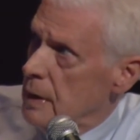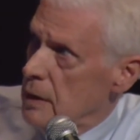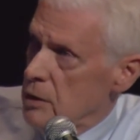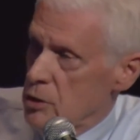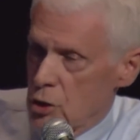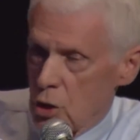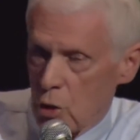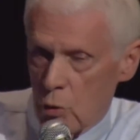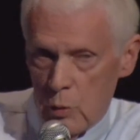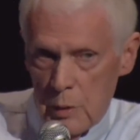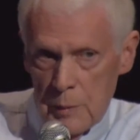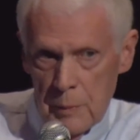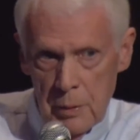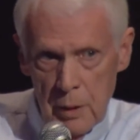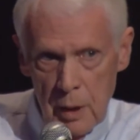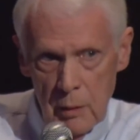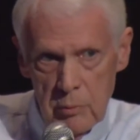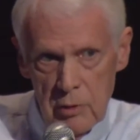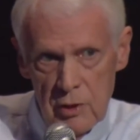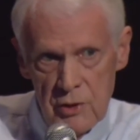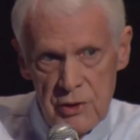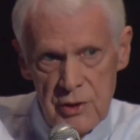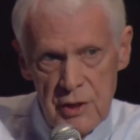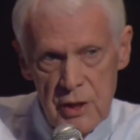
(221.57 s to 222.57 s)
and so we
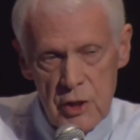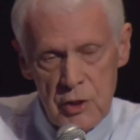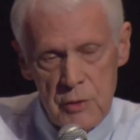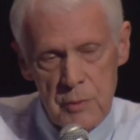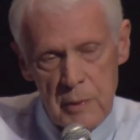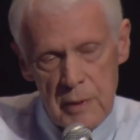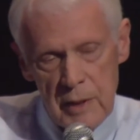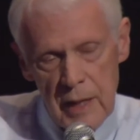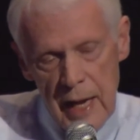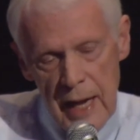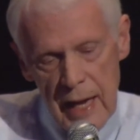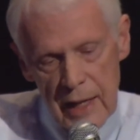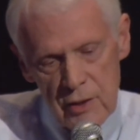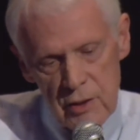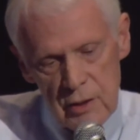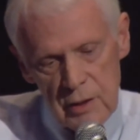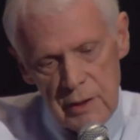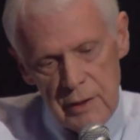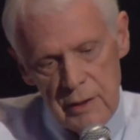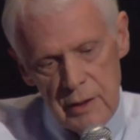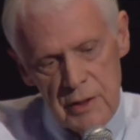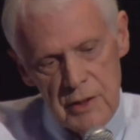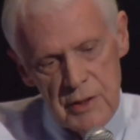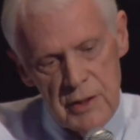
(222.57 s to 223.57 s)
published this, but
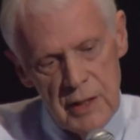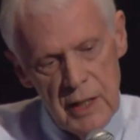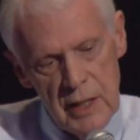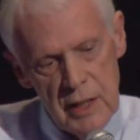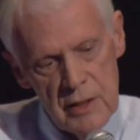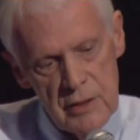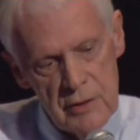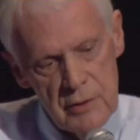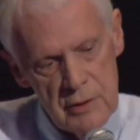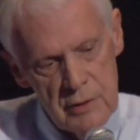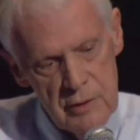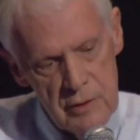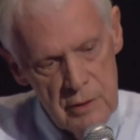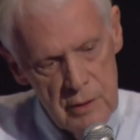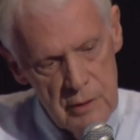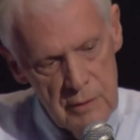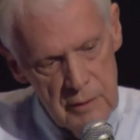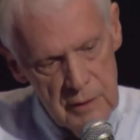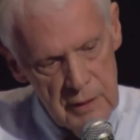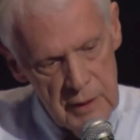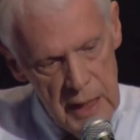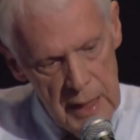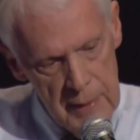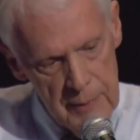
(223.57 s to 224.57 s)
actually, this case
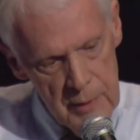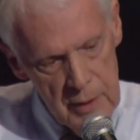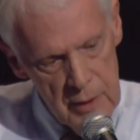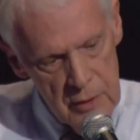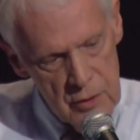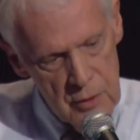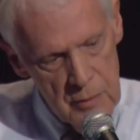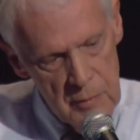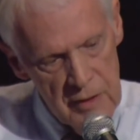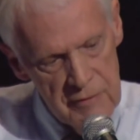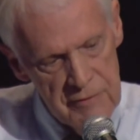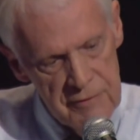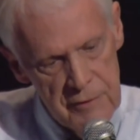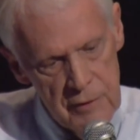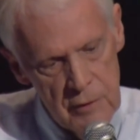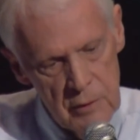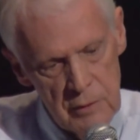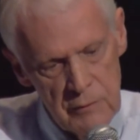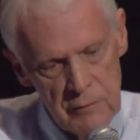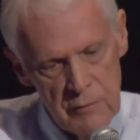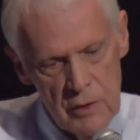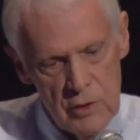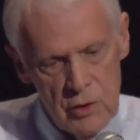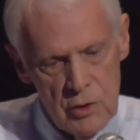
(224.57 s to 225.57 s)
came into my
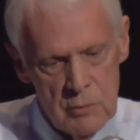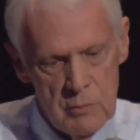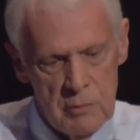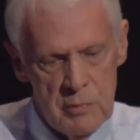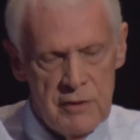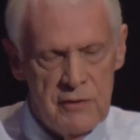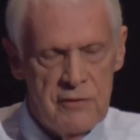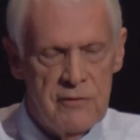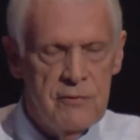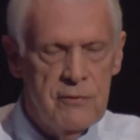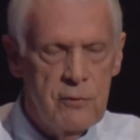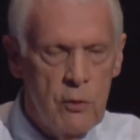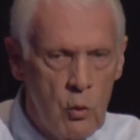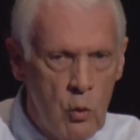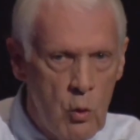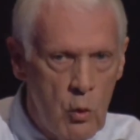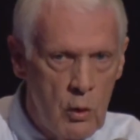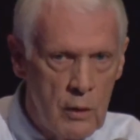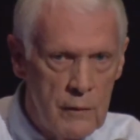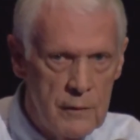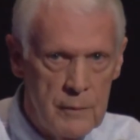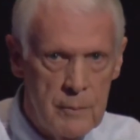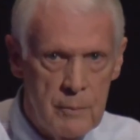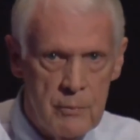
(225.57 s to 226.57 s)
field of vision
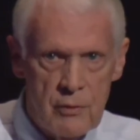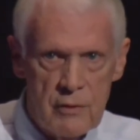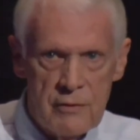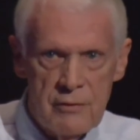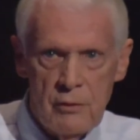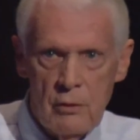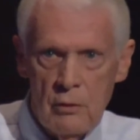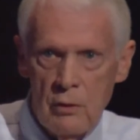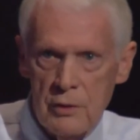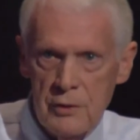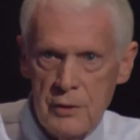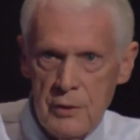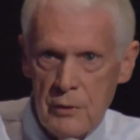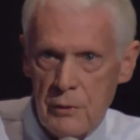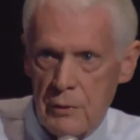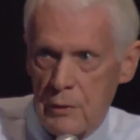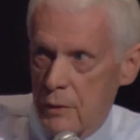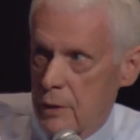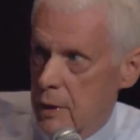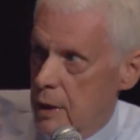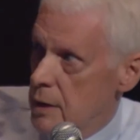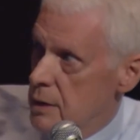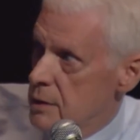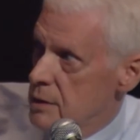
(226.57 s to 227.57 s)
before the peripheral
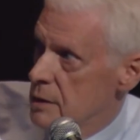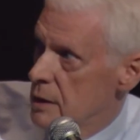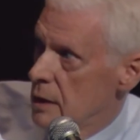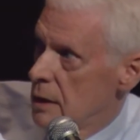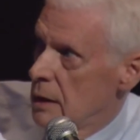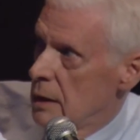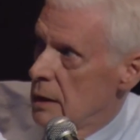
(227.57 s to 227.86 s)
arterial case.